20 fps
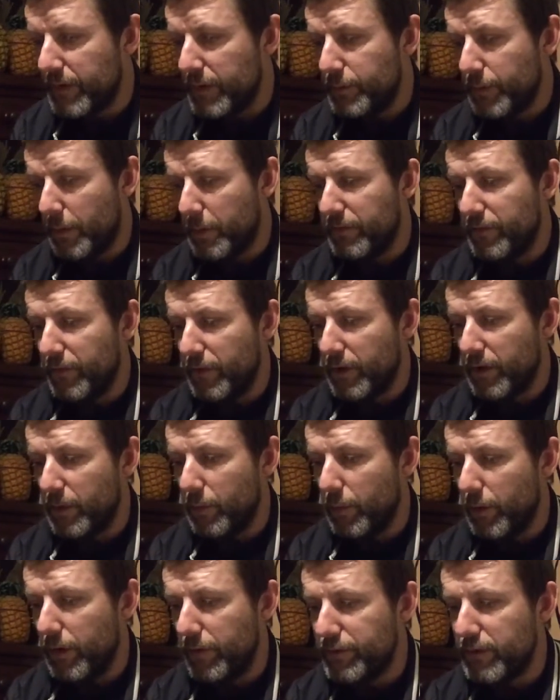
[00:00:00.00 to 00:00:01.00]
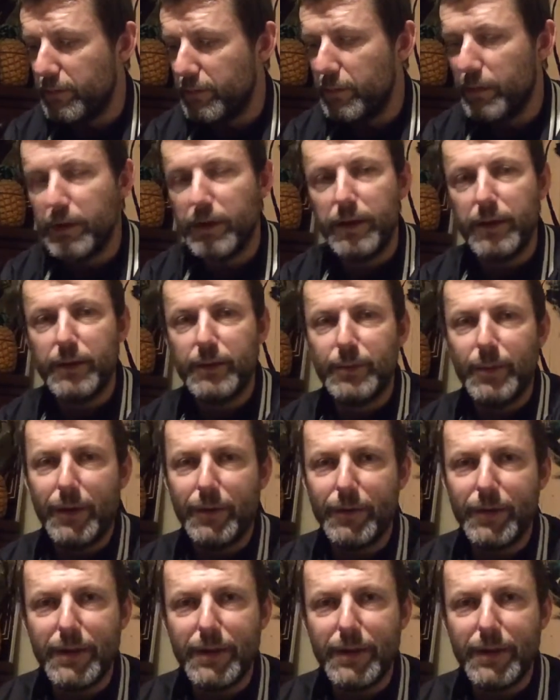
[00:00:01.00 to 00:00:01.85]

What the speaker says: Probably fucking worth some money as well,